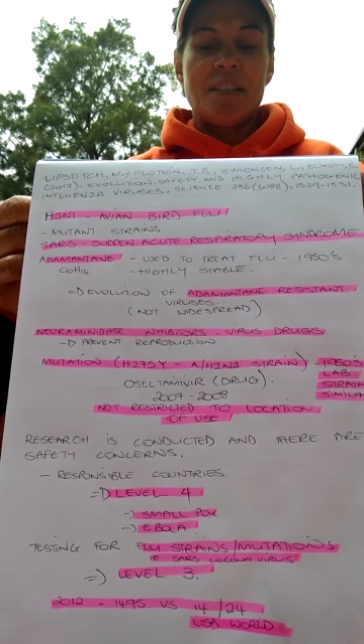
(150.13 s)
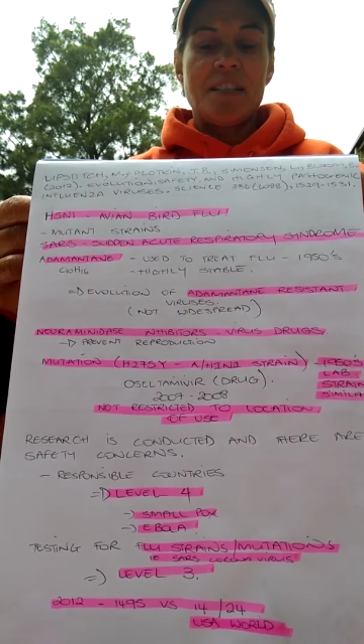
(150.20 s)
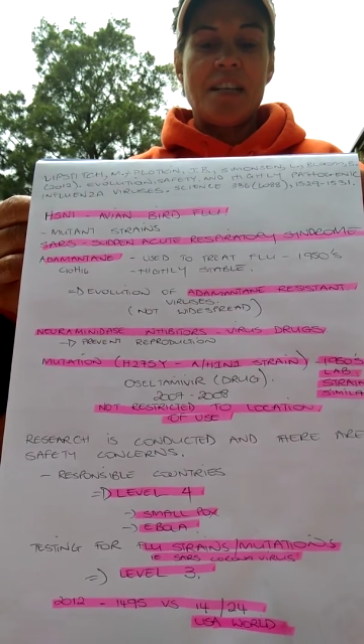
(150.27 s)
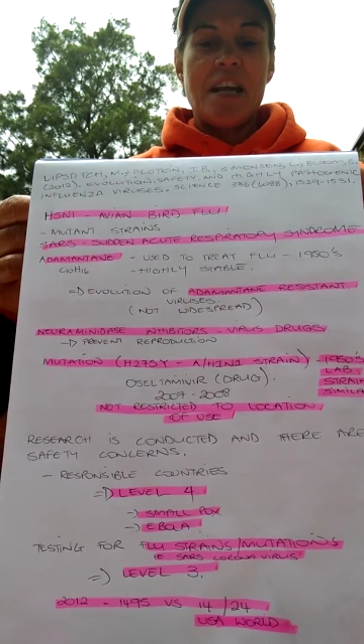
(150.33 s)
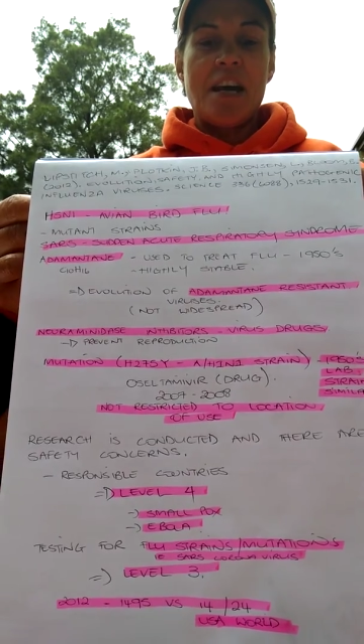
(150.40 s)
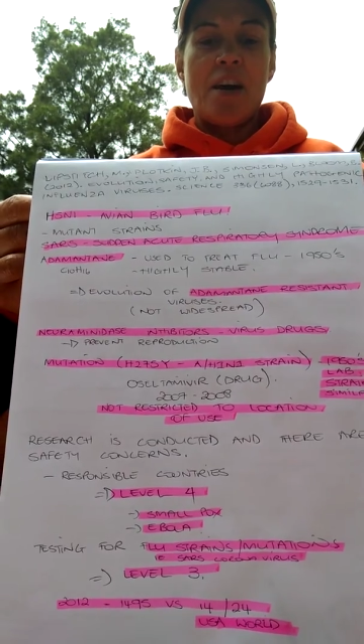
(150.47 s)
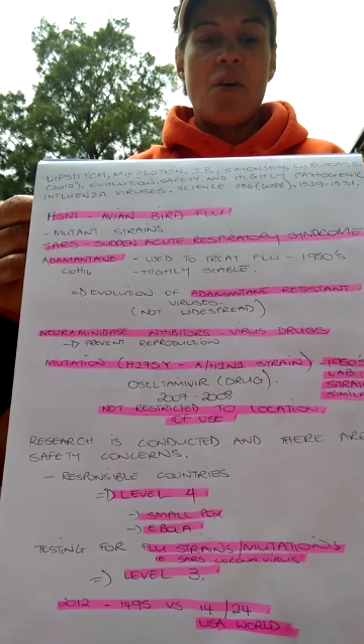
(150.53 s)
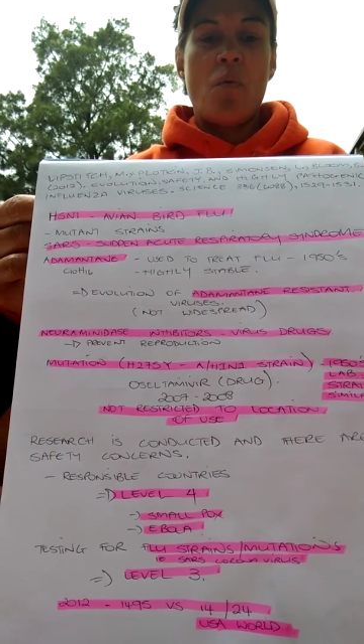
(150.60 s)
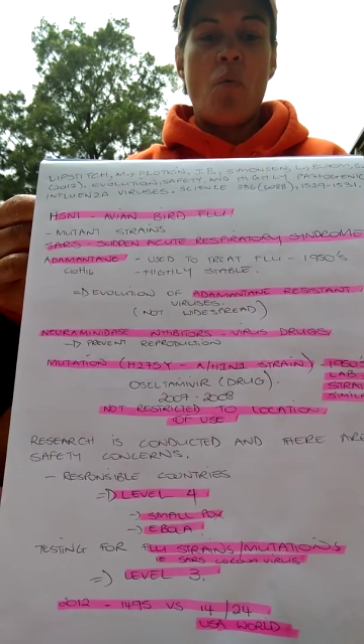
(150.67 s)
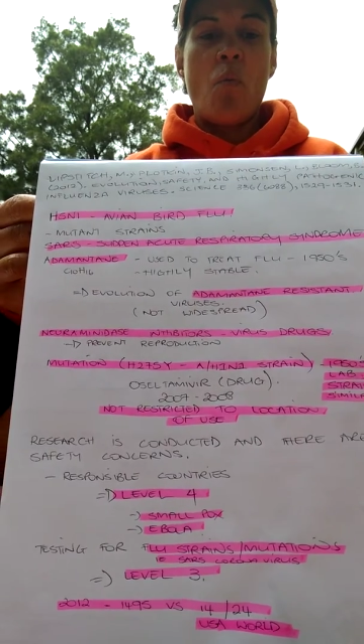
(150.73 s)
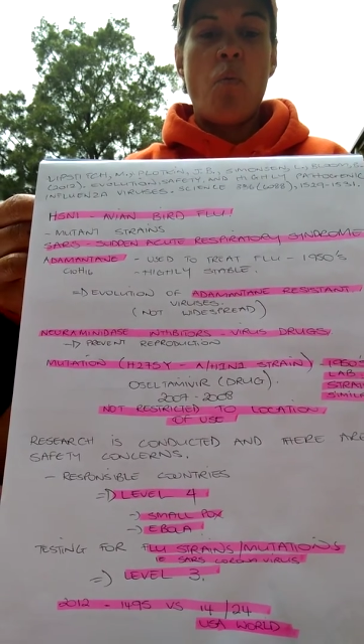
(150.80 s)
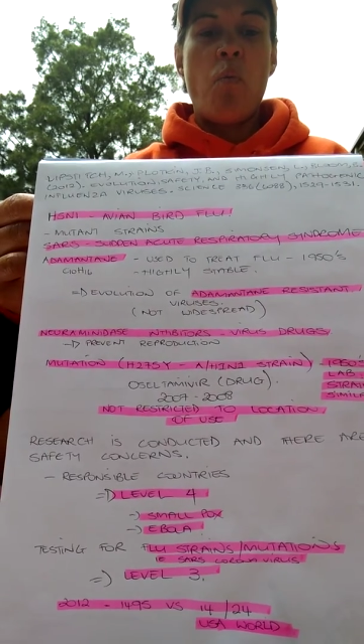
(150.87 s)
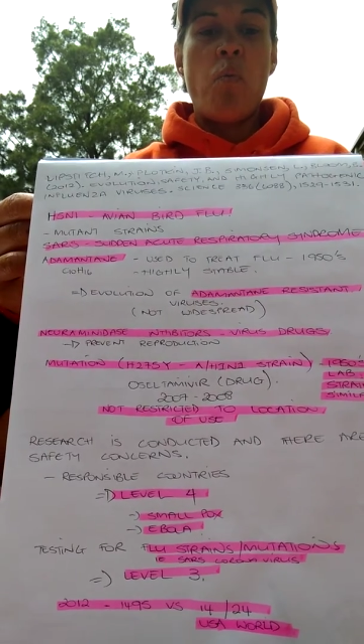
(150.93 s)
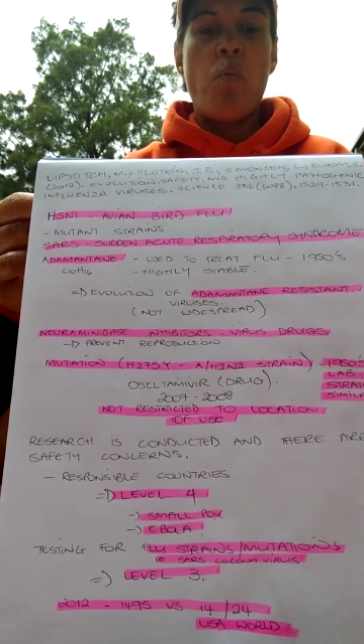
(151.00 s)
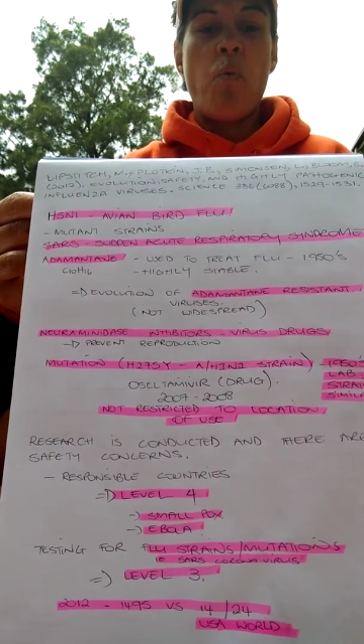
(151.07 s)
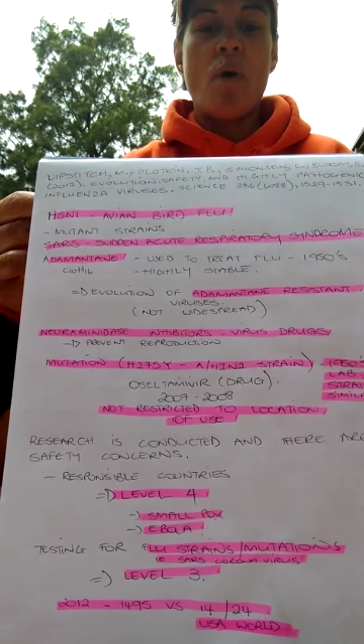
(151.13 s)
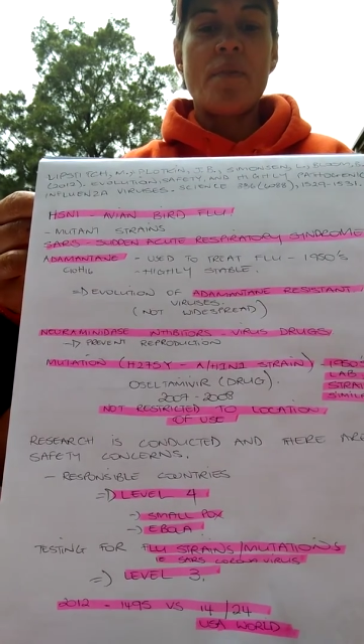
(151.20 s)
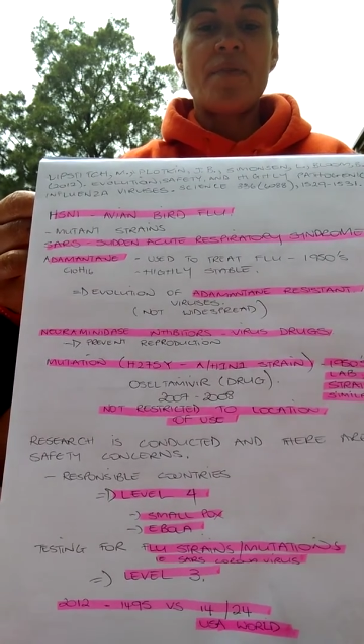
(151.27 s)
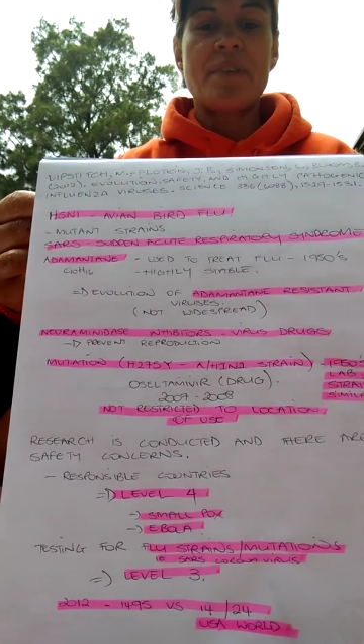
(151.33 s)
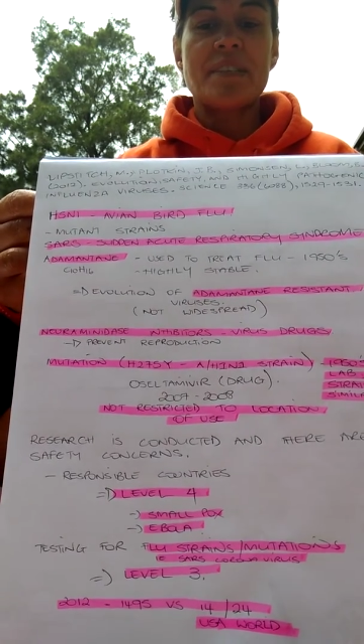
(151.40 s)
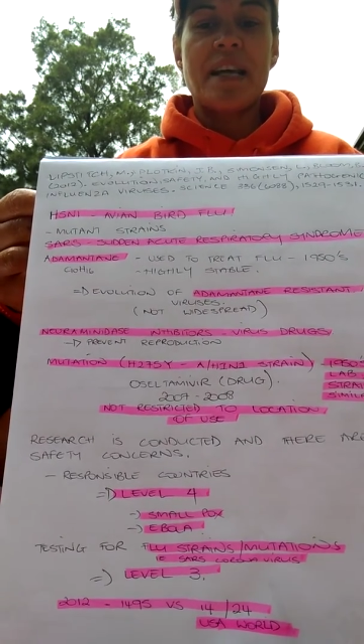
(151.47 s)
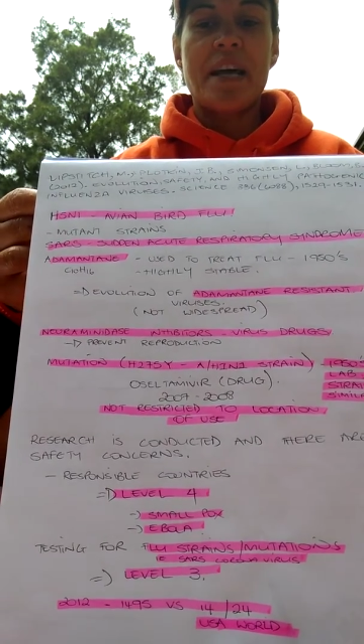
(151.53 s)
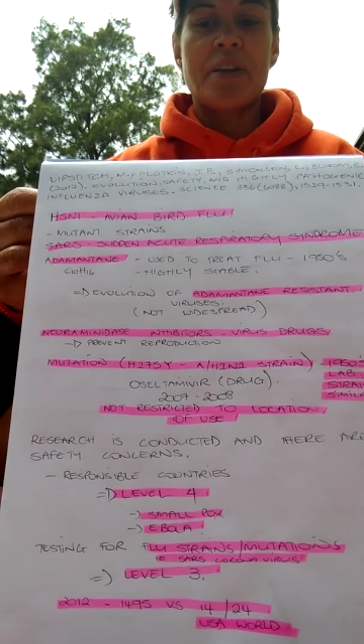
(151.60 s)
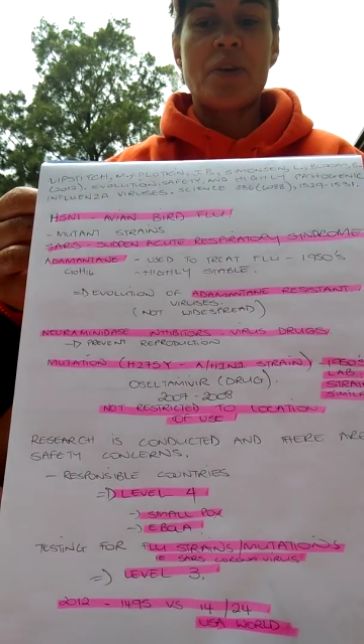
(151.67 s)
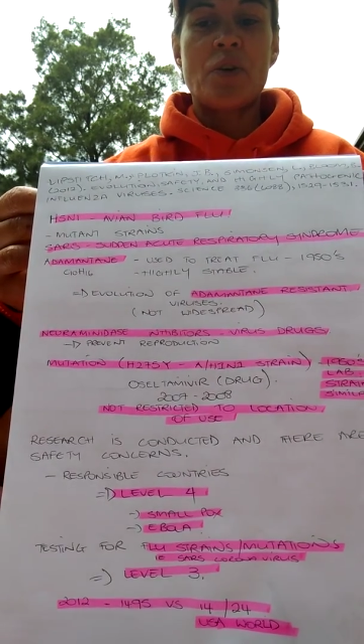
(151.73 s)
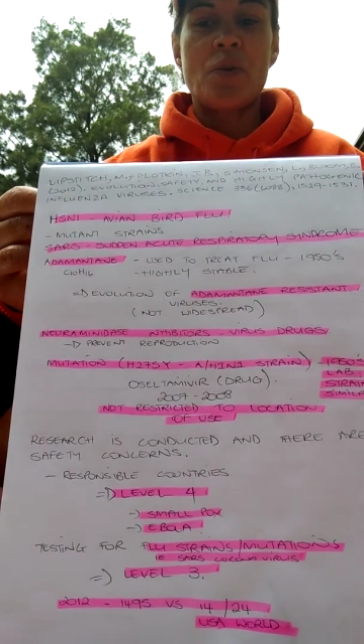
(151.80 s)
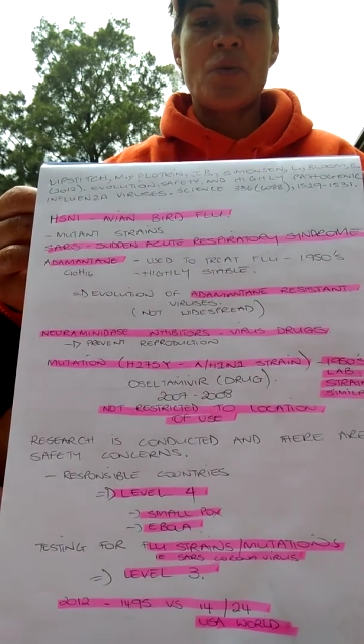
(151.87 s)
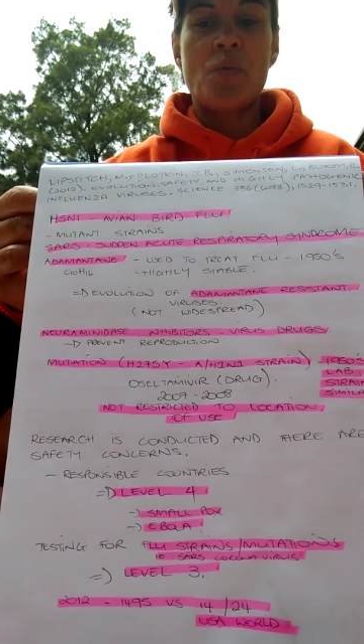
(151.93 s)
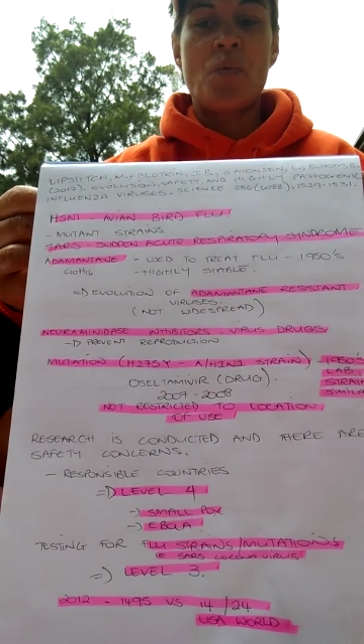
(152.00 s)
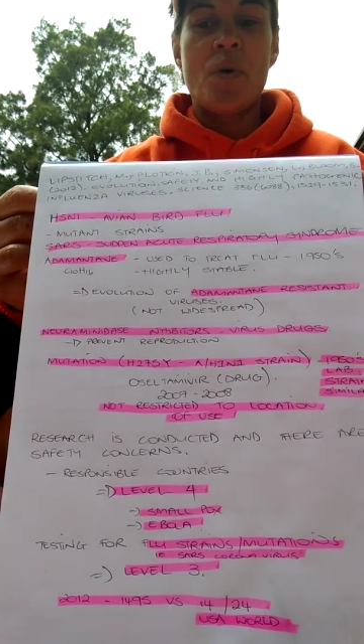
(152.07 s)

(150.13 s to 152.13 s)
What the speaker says: Now, what this article